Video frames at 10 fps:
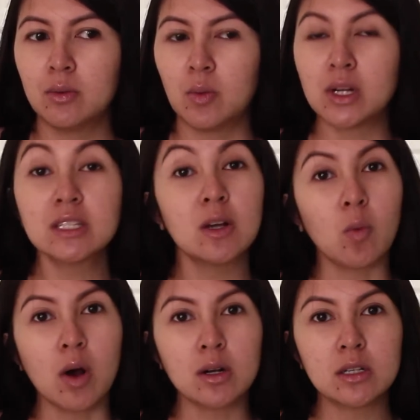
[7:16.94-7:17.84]
what is
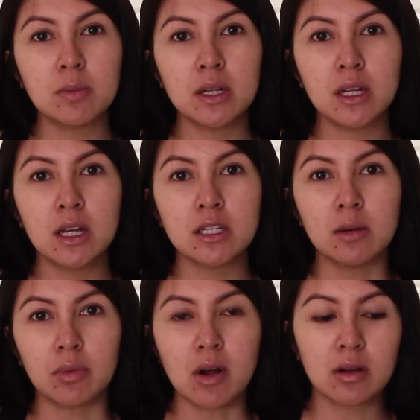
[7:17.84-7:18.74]
it, water spinach
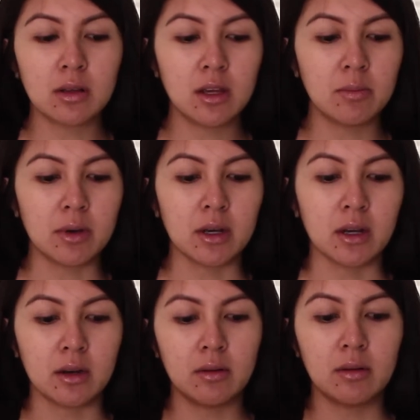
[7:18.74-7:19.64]
and broccoli,
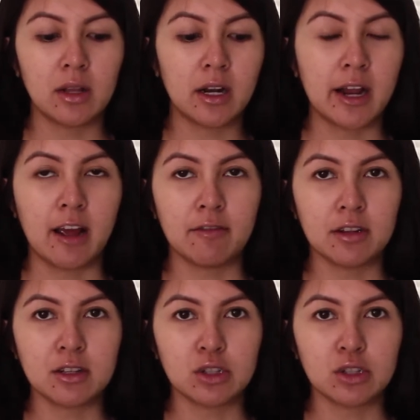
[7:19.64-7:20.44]
but they didn't have it.